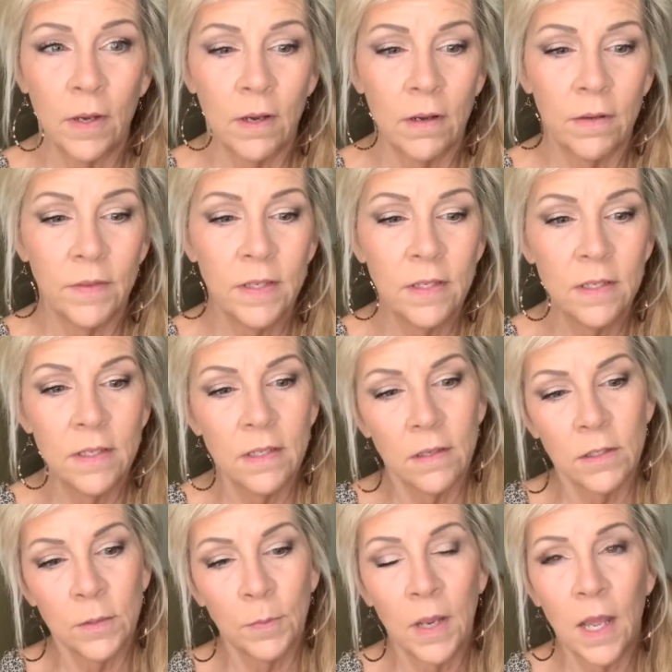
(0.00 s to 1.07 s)
This is a
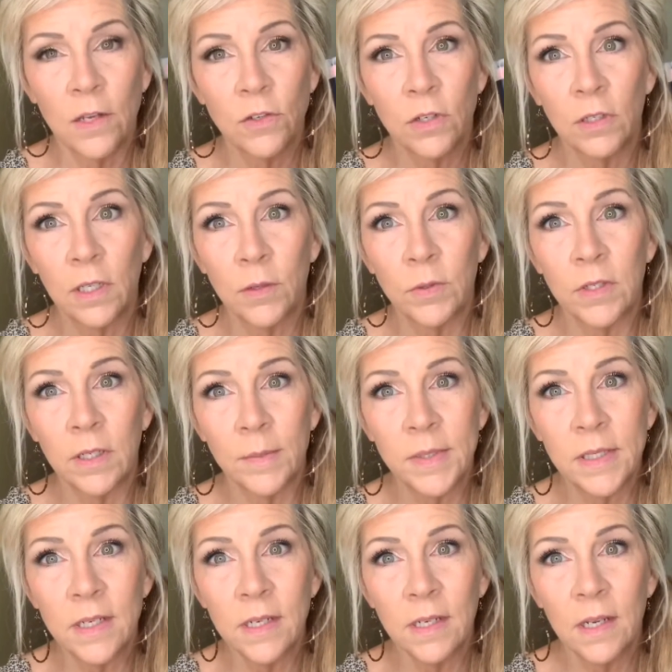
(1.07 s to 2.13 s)
Splash liquid
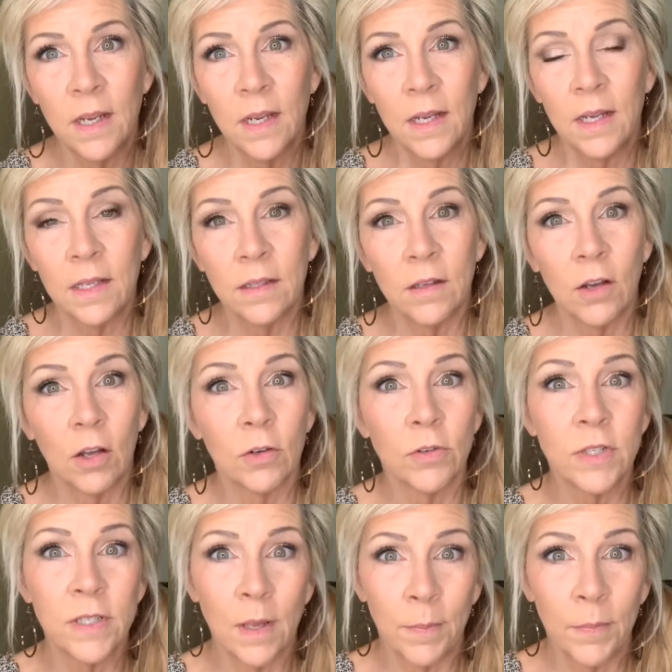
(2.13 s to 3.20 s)
lipstick in the color
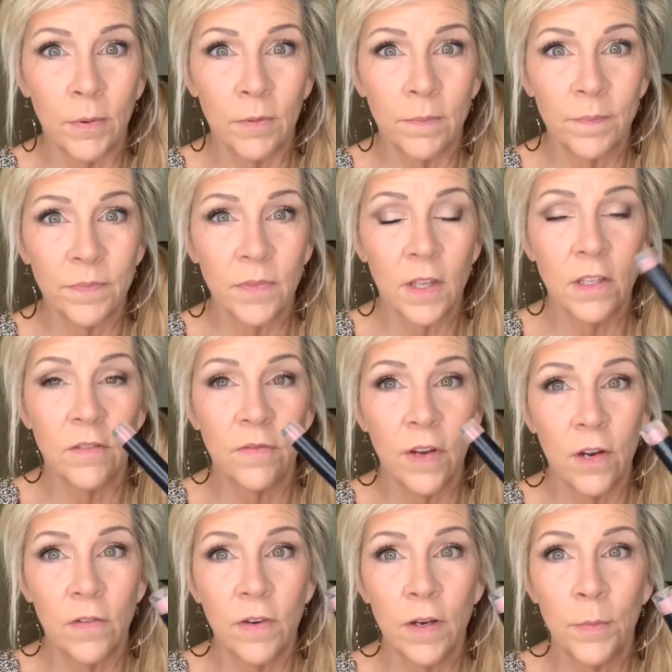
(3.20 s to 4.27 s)
Supple. It's
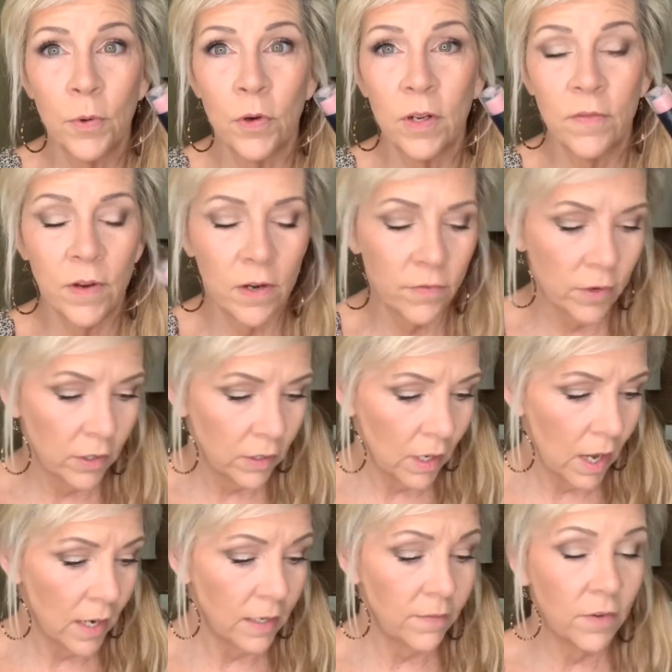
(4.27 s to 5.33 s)
very pretty, very
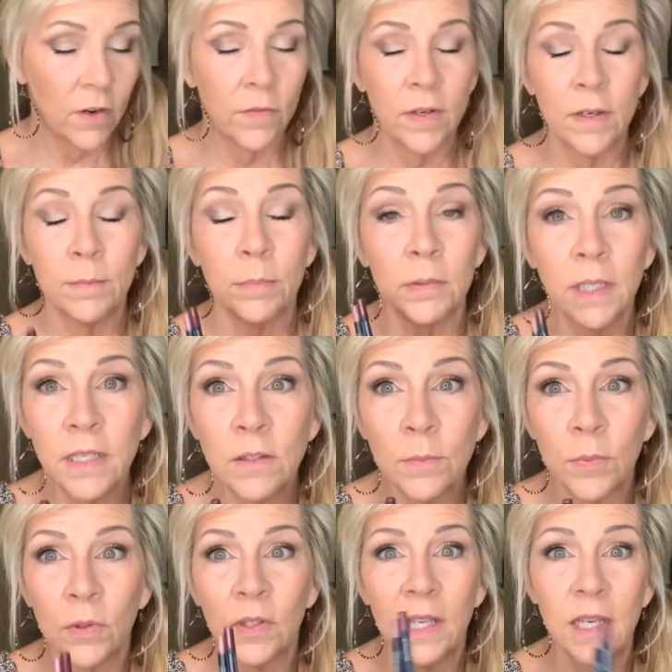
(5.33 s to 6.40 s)
light, and very
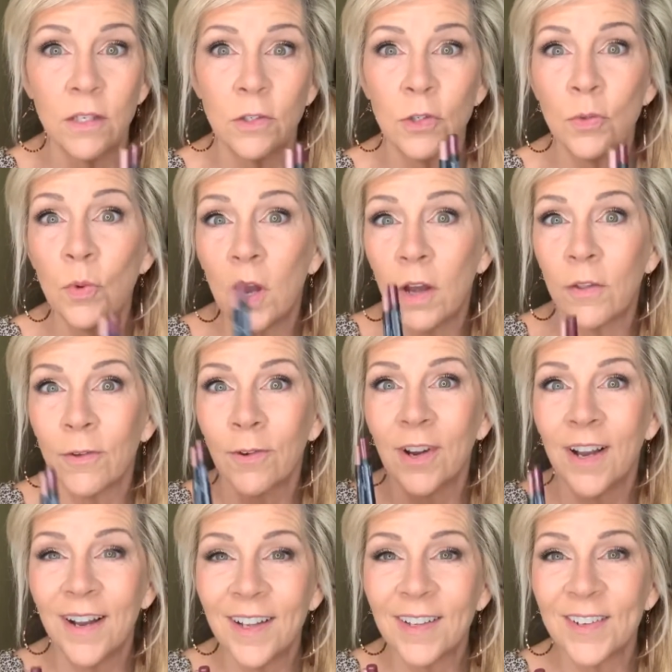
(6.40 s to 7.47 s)
blendable into other
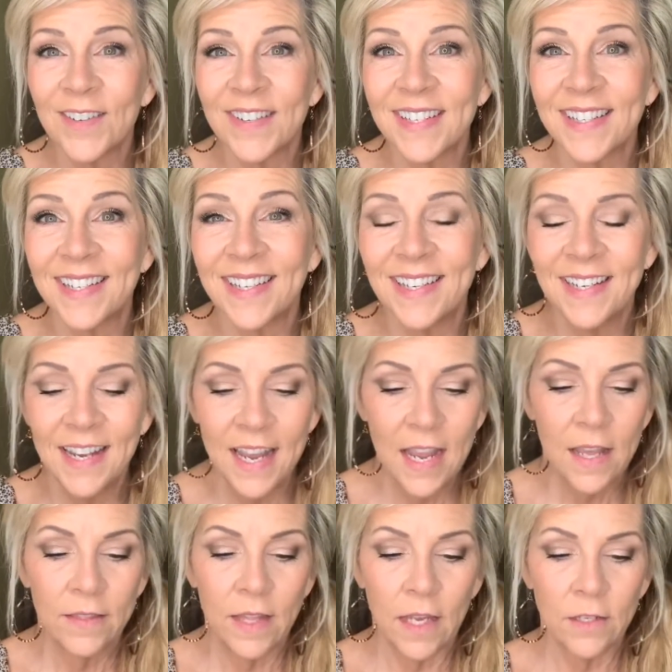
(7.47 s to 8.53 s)
colors. See,
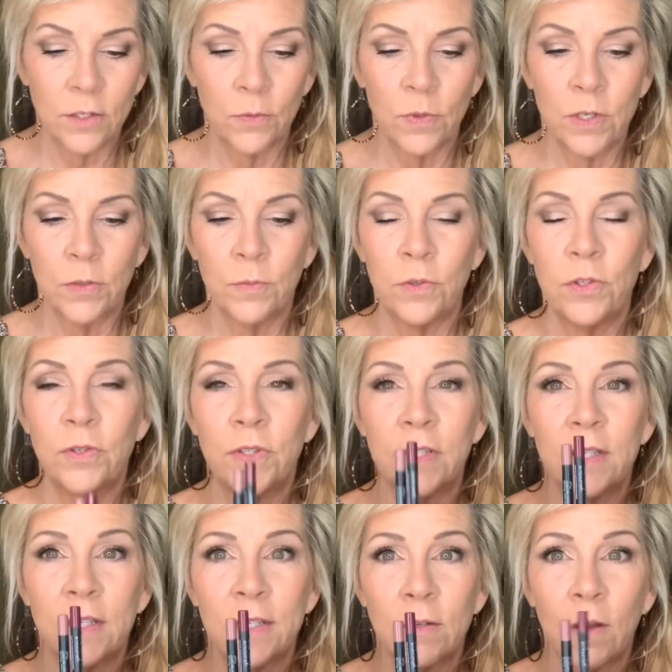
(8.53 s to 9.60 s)
that's the reason we're using
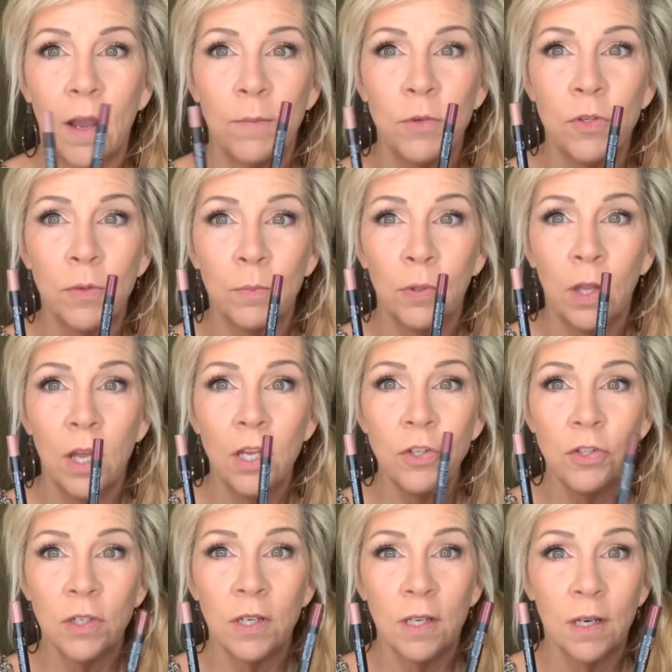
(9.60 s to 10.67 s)
this. So I'm using Plush
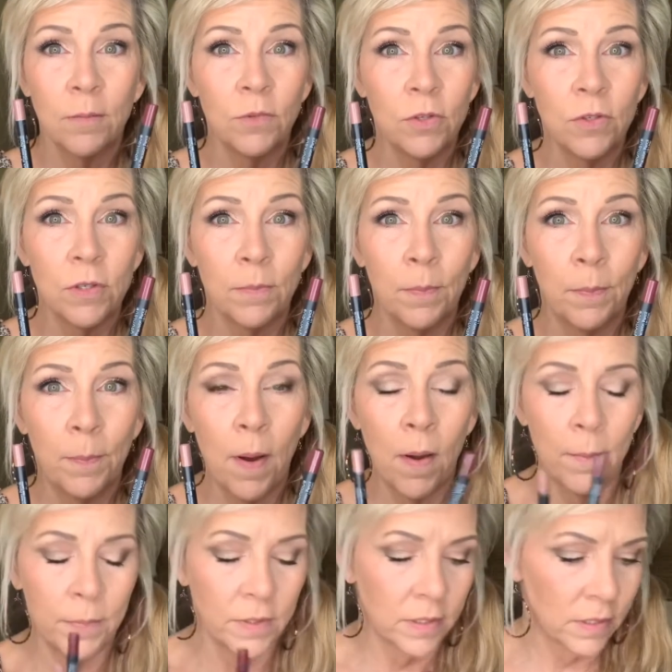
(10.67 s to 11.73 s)
and I'm using
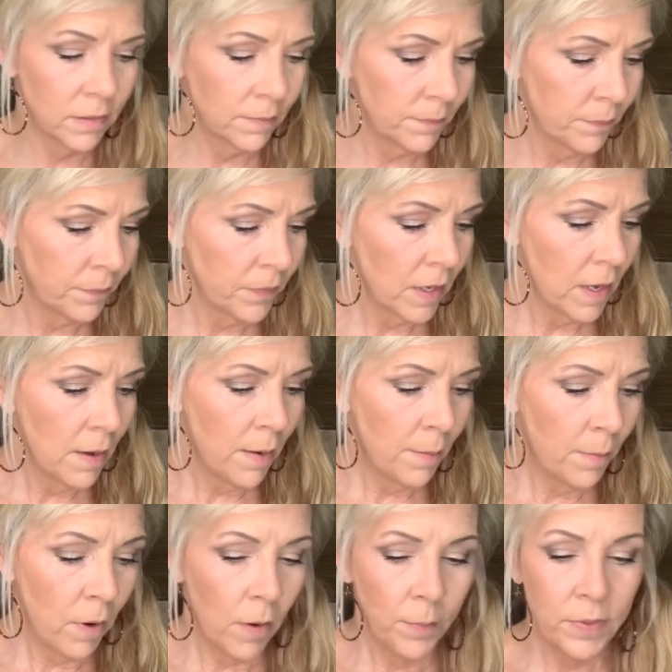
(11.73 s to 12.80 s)
Pampas.
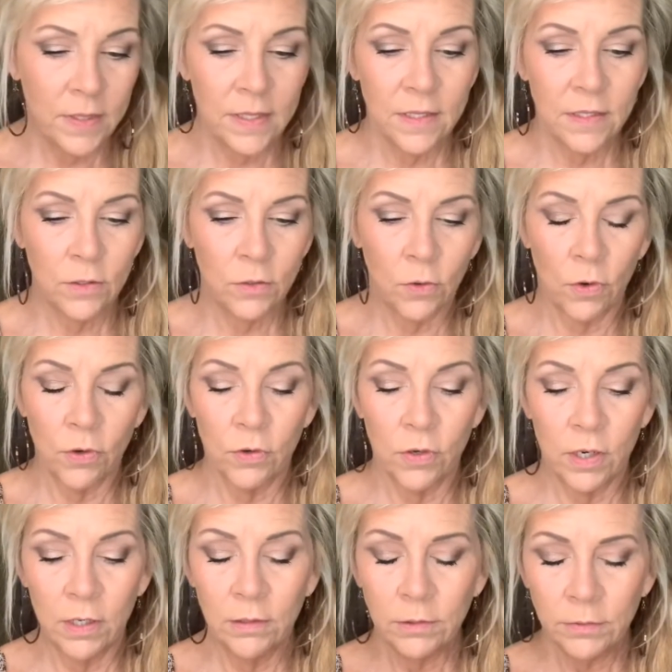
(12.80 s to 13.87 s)
Pampas is the darker
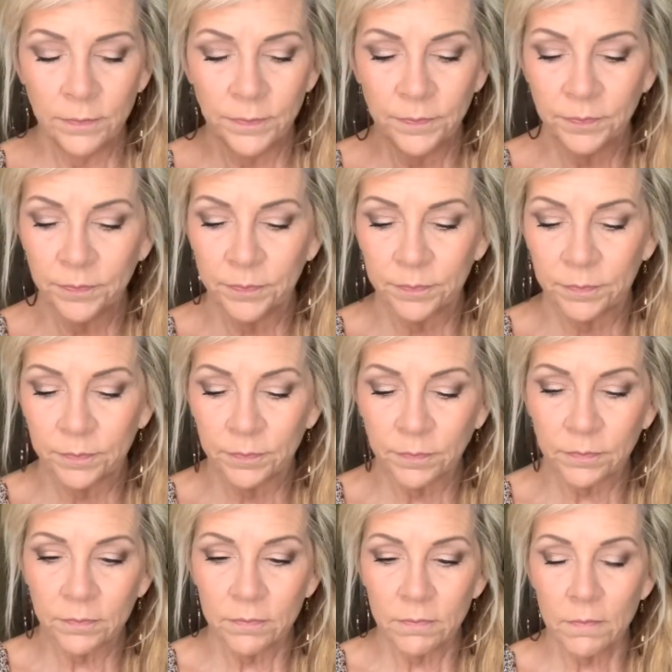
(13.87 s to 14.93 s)
color.
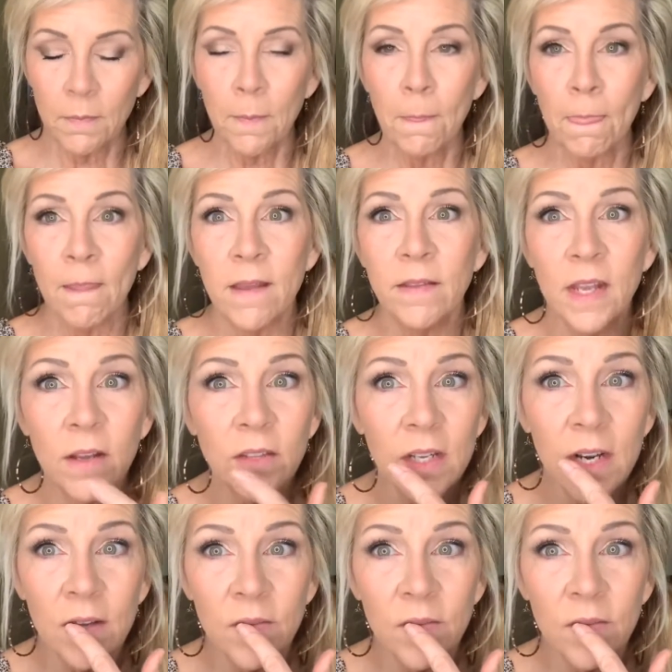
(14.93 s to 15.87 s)
And now that I've